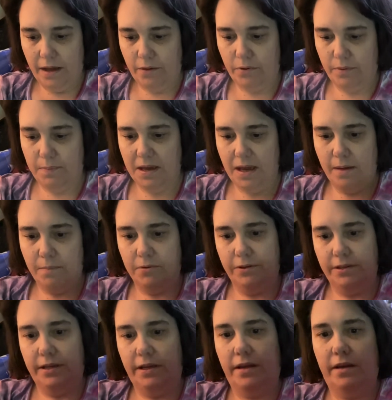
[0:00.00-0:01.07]
would be able
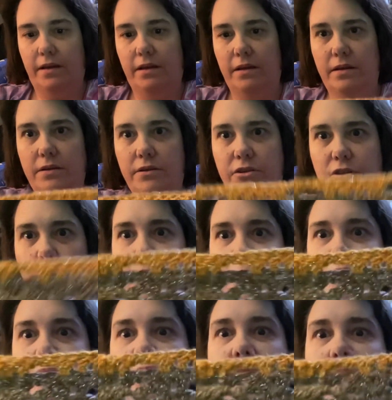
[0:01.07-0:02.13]
to show.
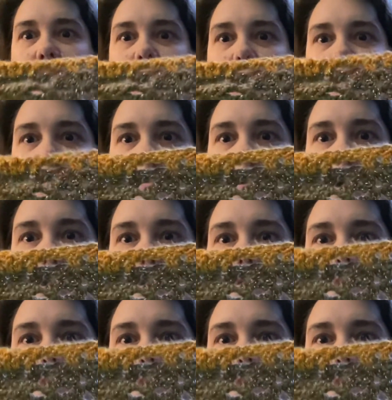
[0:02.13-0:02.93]
But see, that's the start of the